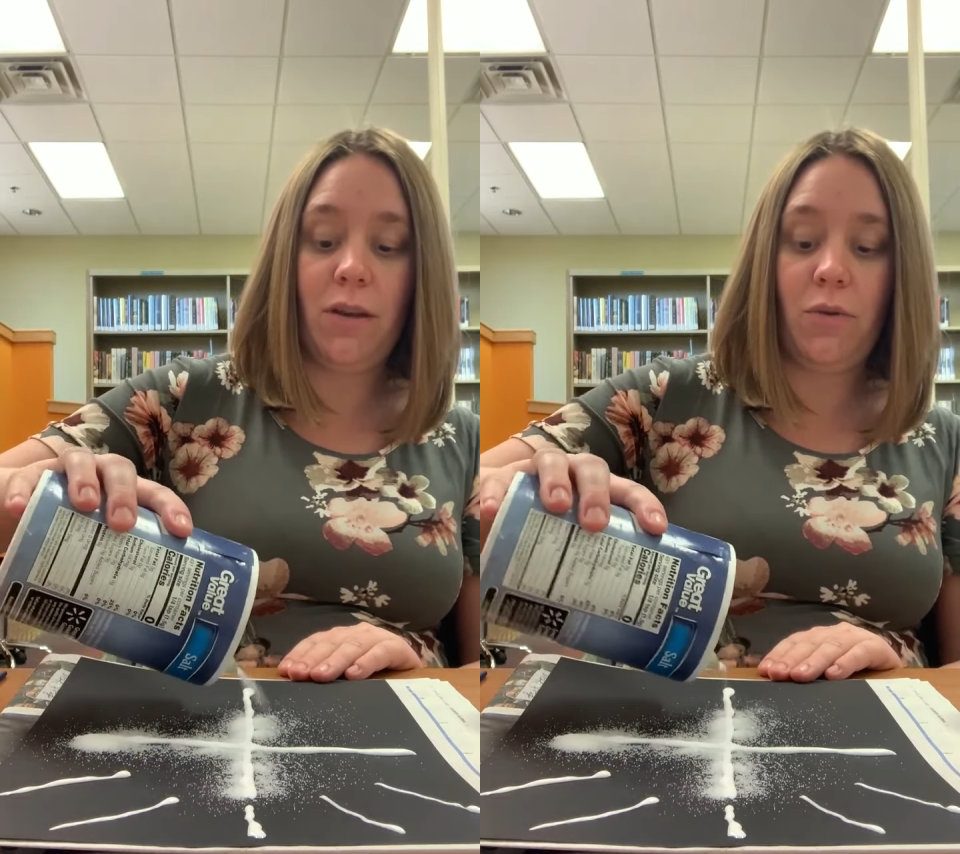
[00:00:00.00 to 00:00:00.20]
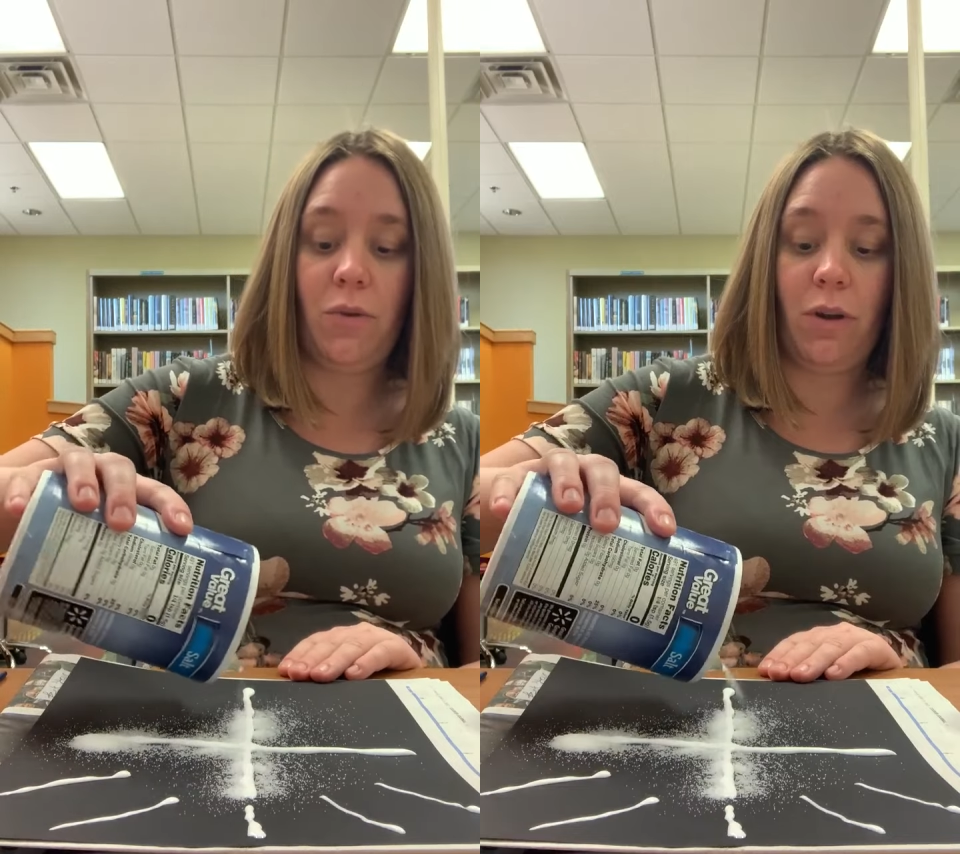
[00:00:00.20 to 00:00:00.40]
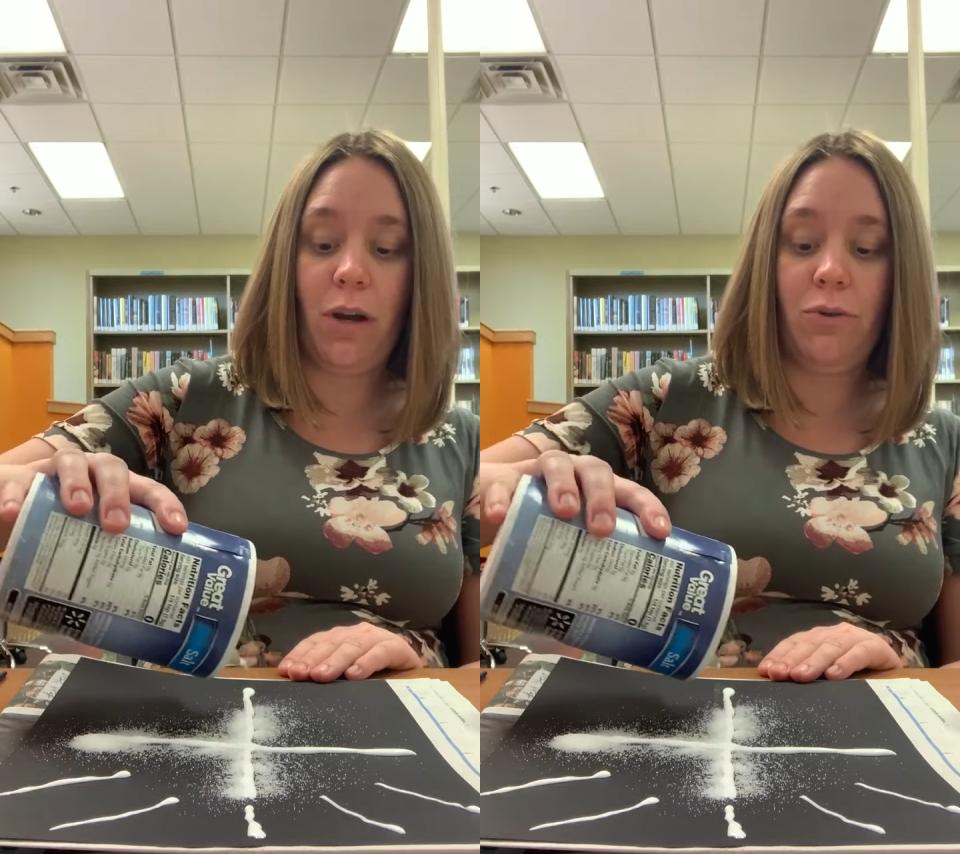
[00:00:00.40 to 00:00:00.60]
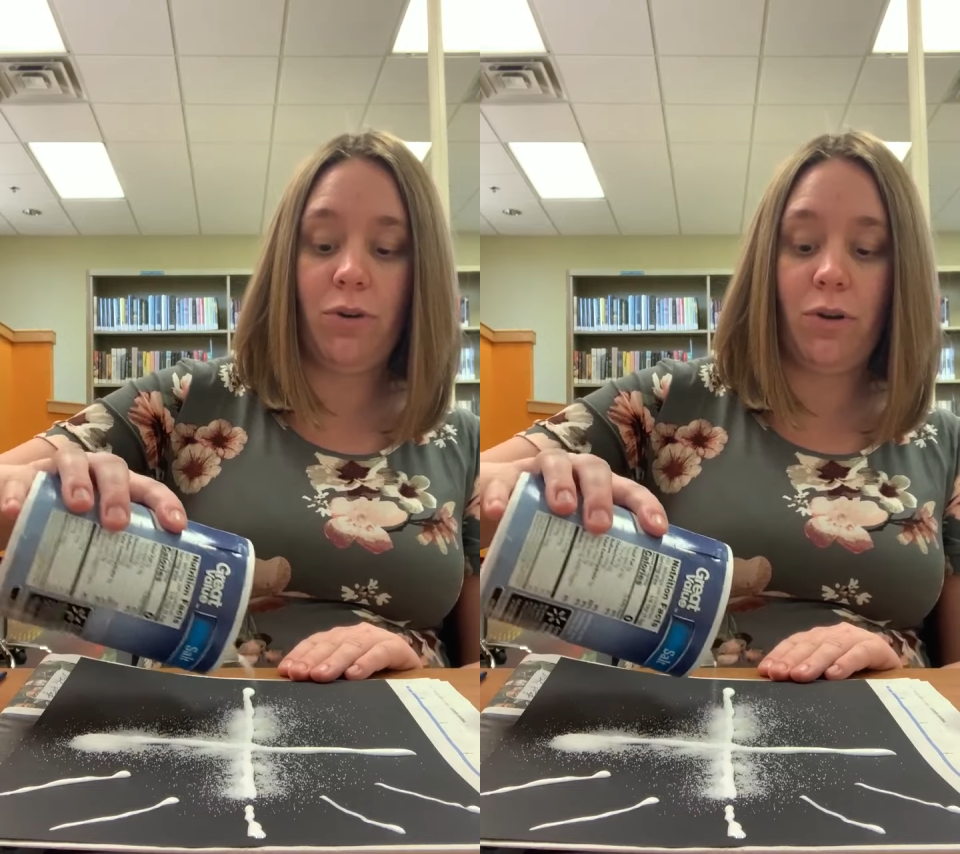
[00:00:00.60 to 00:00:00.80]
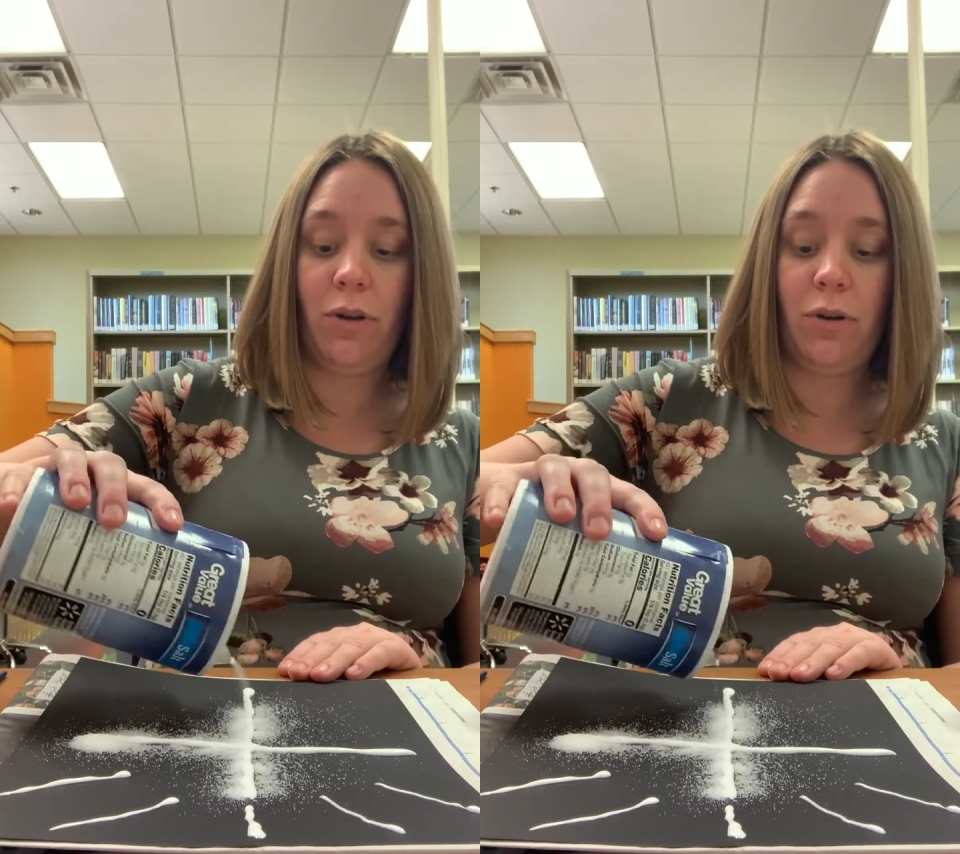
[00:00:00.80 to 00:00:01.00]
You want to coat
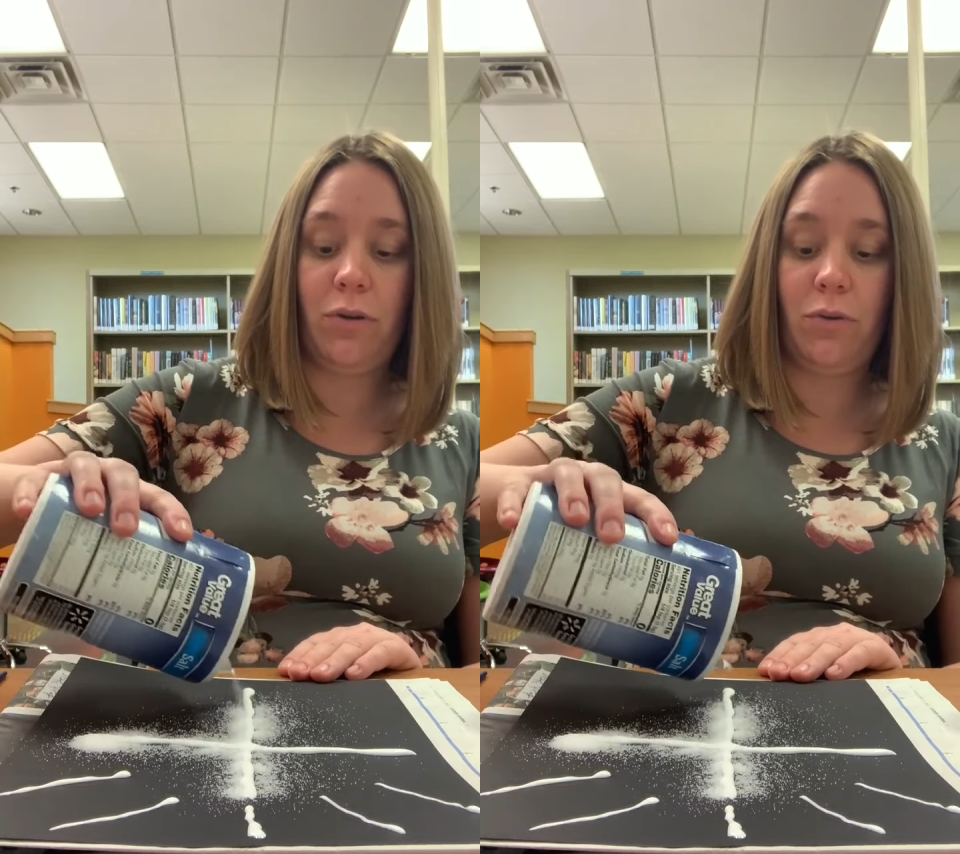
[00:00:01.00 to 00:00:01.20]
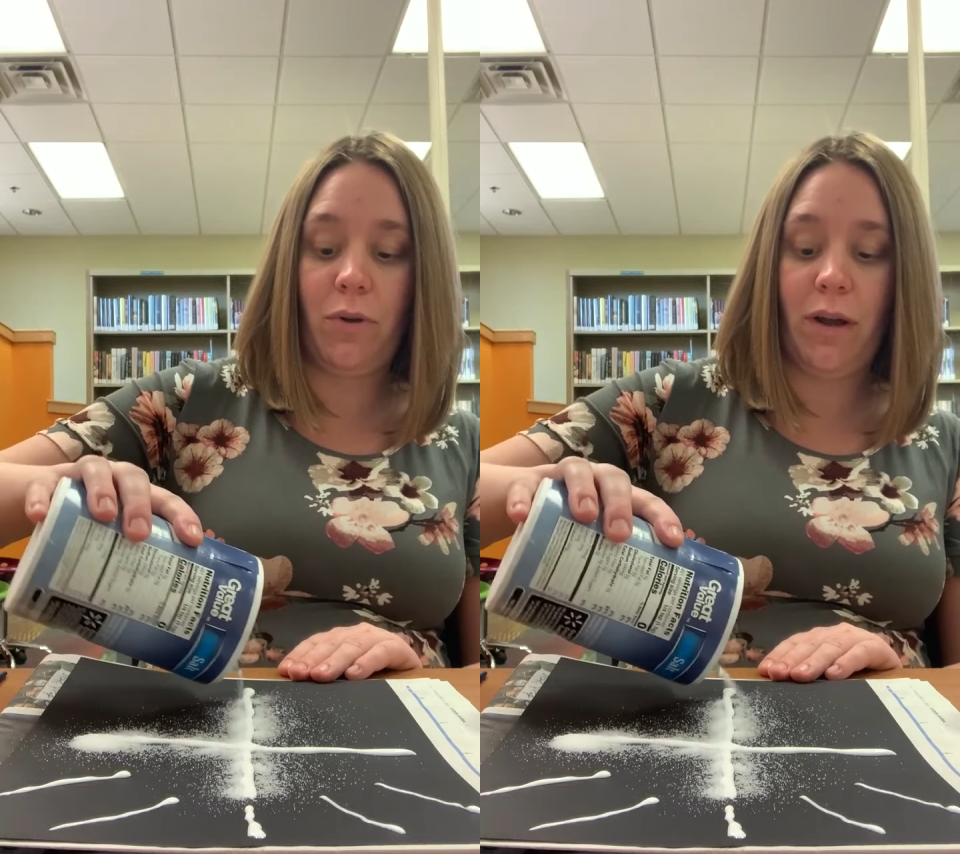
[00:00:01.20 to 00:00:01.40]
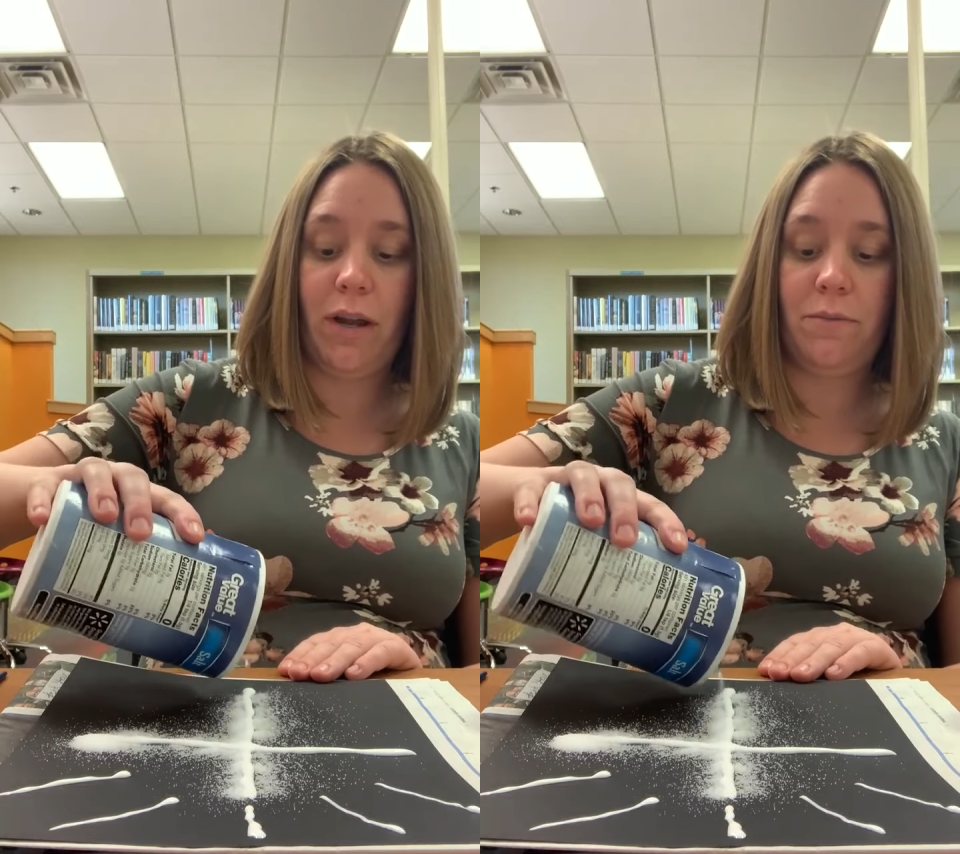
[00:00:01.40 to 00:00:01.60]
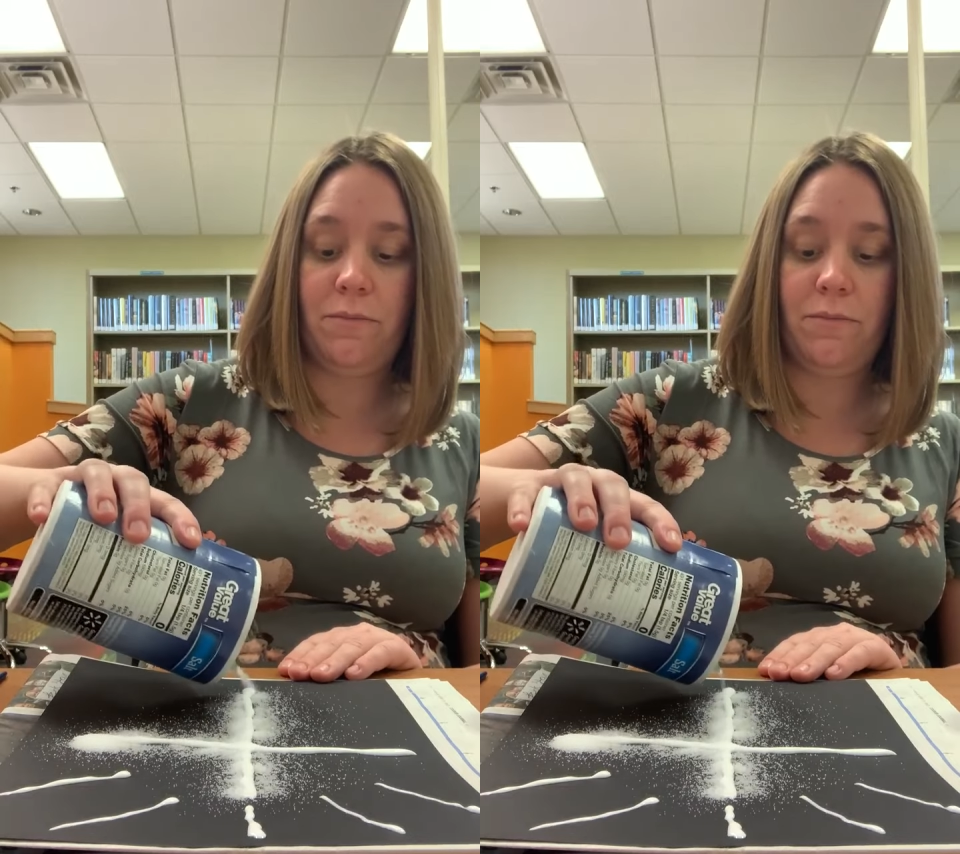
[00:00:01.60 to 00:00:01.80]
your glue, okay?